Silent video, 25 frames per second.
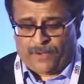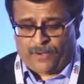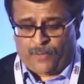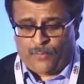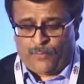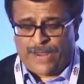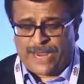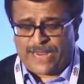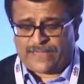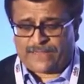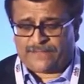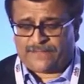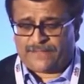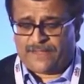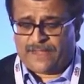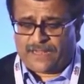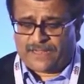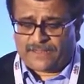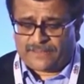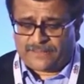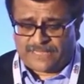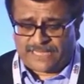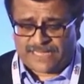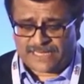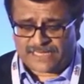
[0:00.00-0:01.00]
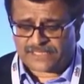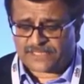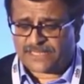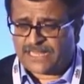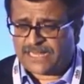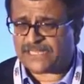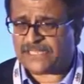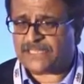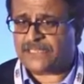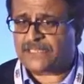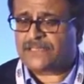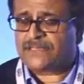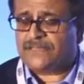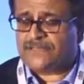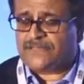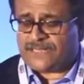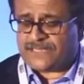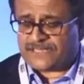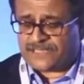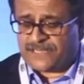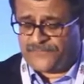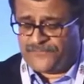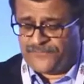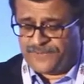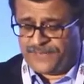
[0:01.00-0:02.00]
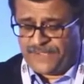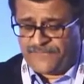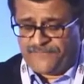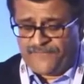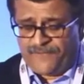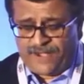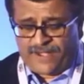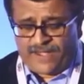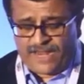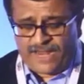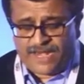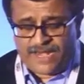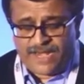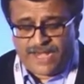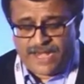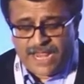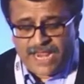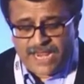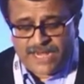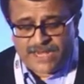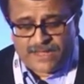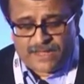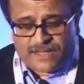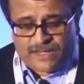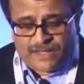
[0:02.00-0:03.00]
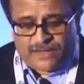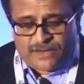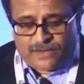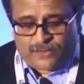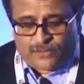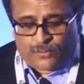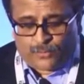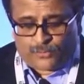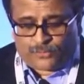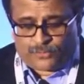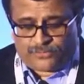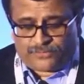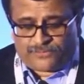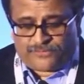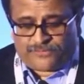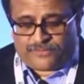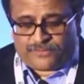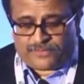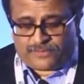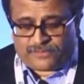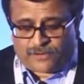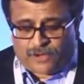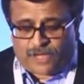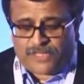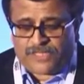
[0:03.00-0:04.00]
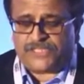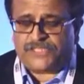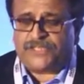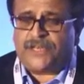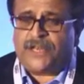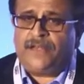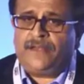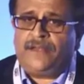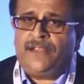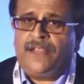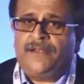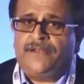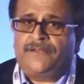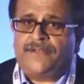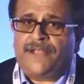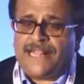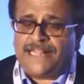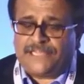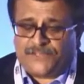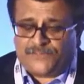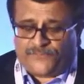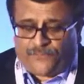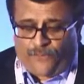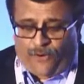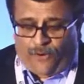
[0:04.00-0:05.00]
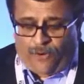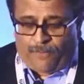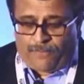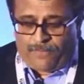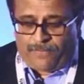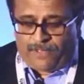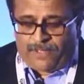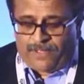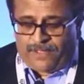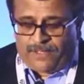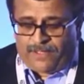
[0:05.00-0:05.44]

We, there's, there's, there's definitely a need to constantly transform